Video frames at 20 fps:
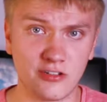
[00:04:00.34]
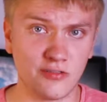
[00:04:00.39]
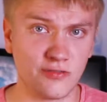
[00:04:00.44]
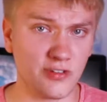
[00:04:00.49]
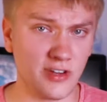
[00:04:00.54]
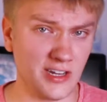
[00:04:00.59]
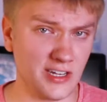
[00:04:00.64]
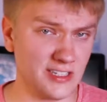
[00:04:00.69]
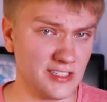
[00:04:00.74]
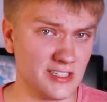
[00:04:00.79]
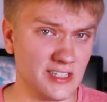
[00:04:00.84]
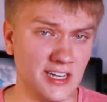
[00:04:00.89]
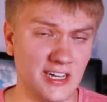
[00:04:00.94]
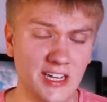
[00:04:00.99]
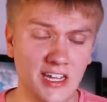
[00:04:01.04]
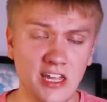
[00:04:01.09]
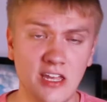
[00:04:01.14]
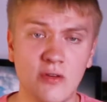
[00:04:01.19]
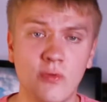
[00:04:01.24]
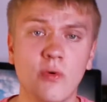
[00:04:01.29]
and
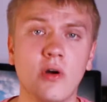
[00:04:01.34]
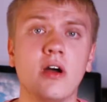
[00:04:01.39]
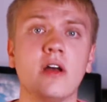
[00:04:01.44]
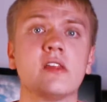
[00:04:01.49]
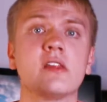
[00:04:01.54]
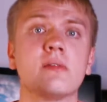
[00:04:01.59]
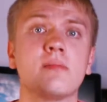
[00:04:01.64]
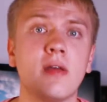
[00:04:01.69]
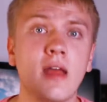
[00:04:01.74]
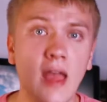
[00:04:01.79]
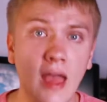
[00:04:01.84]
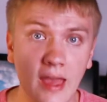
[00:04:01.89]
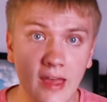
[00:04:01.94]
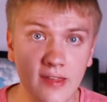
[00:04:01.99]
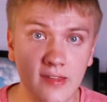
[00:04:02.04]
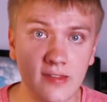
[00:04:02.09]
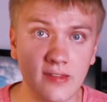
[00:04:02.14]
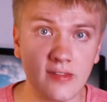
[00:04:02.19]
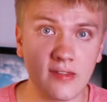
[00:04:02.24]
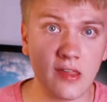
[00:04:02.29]
Frankensteining. It was a
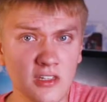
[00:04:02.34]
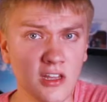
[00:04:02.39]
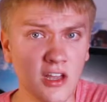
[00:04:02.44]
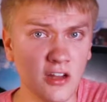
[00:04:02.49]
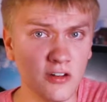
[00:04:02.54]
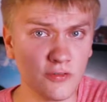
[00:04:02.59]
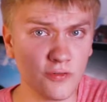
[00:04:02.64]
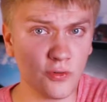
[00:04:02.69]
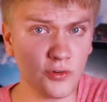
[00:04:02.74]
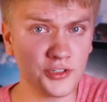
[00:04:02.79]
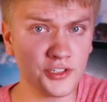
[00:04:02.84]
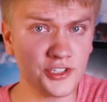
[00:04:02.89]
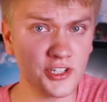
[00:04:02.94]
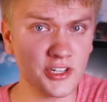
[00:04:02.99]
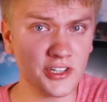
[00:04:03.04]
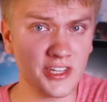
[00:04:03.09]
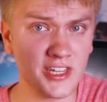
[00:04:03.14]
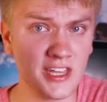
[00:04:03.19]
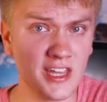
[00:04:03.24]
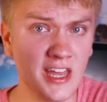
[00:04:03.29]
mess.
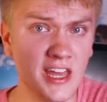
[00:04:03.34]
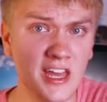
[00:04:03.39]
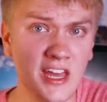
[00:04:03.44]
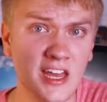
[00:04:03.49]
Unfortunately,